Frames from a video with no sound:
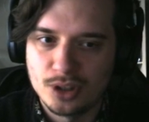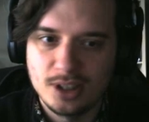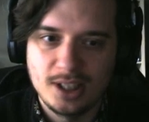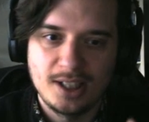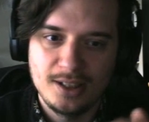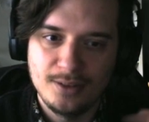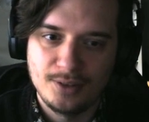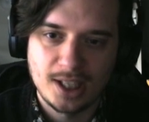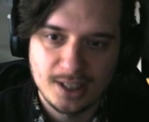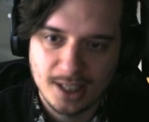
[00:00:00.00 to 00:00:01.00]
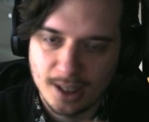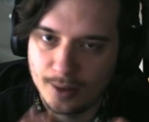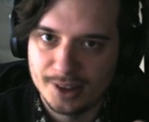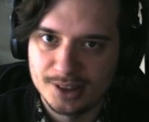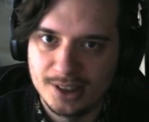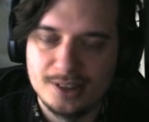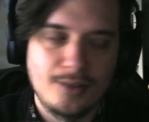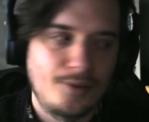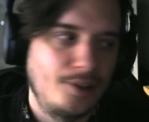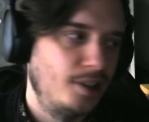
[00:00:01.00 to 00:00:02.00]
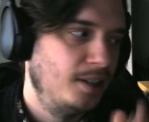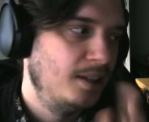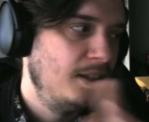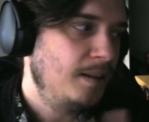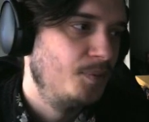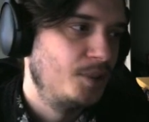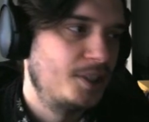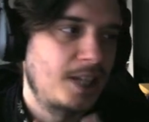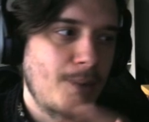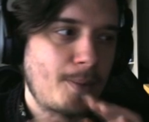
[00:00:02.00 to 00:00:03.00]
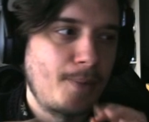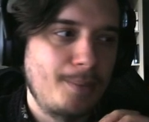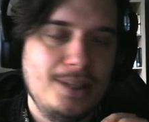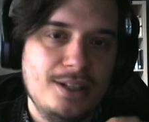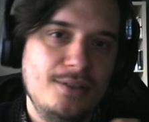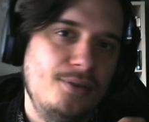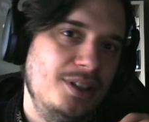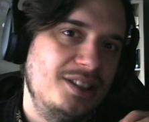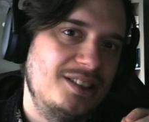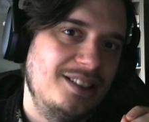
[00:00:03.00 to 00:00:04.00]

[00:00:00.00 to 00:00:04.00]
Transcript: and then Eevee kind of calculates things differently. So it's kind of my pet peeve with